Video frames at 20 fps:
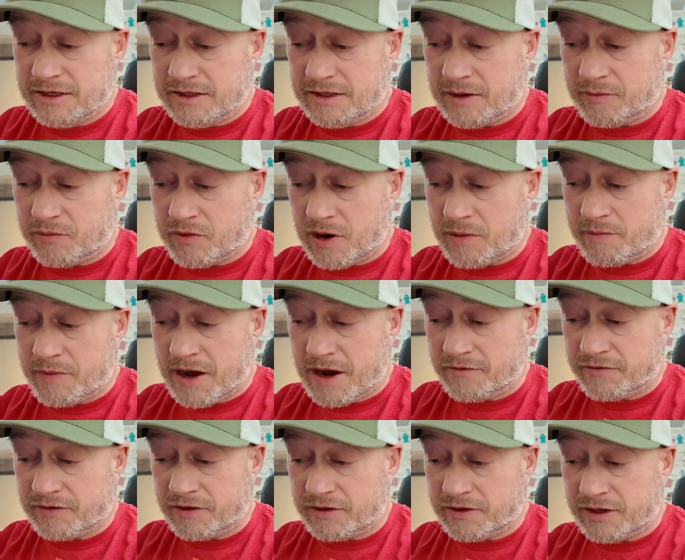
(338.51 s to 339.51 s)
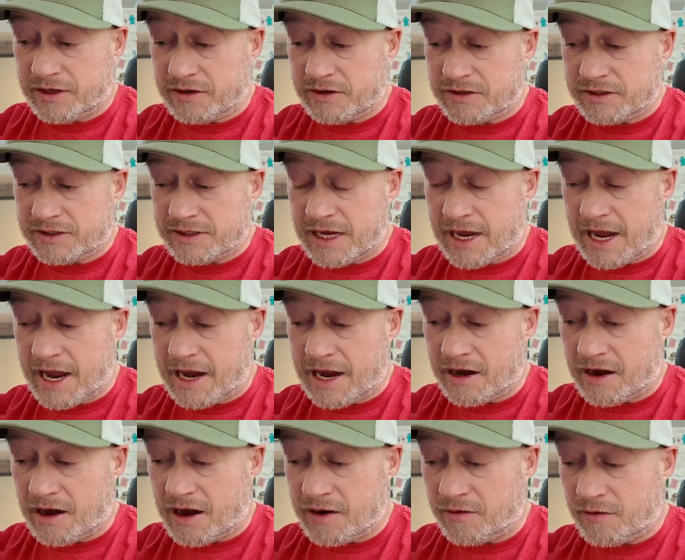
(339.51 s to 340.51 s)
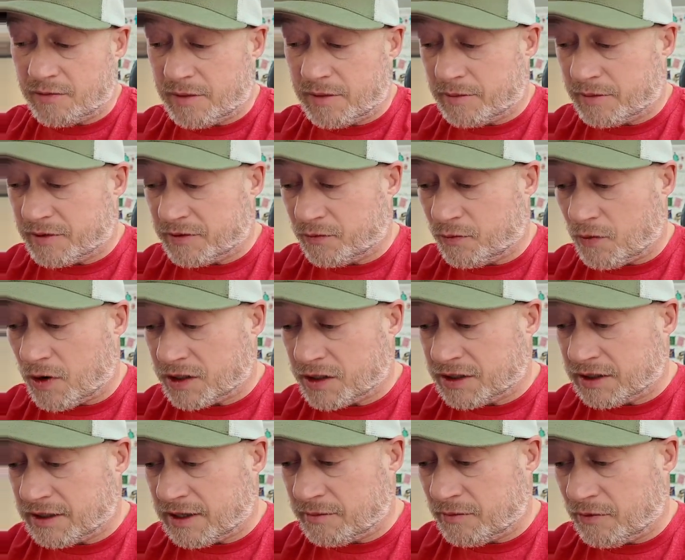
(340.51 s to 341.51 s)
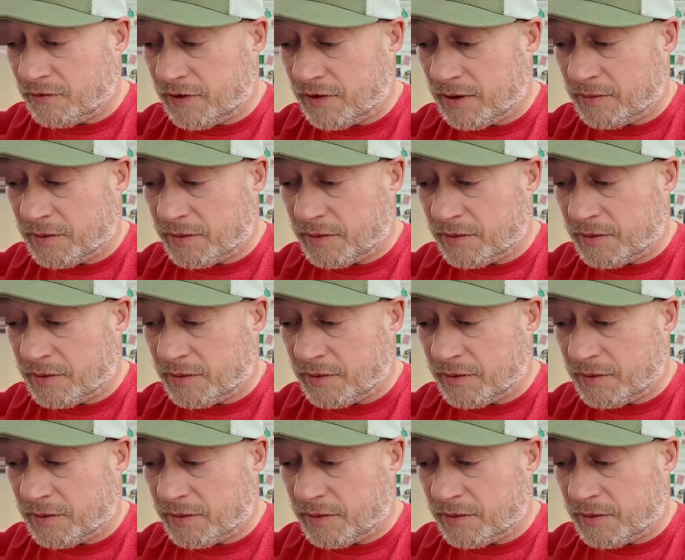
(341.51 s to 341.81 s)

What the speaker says: They brought it back for the theaters, and I remember watching that movie.